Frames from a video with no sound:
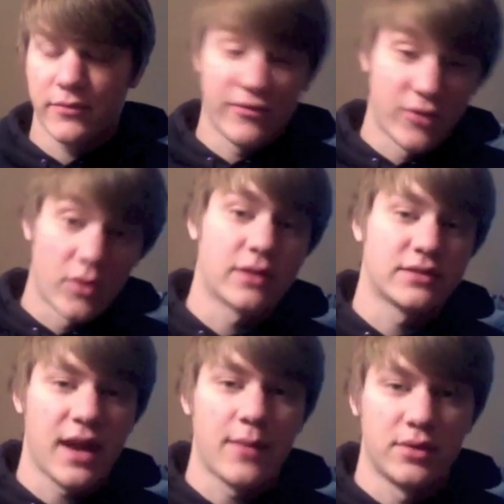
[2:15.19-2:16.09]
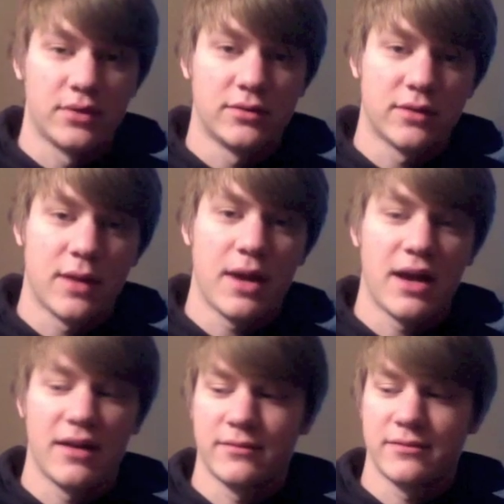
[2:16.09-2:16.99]
for example, I'm
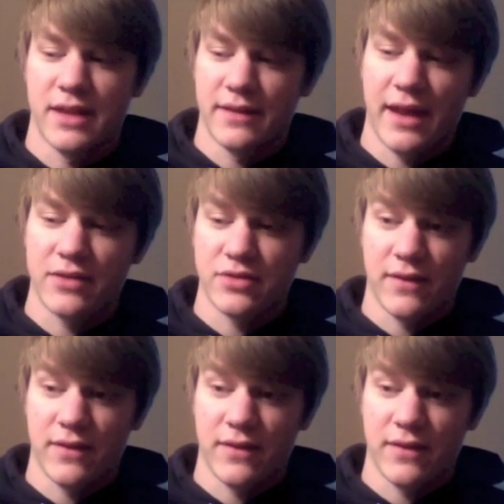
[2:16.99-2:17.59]
not saying they actually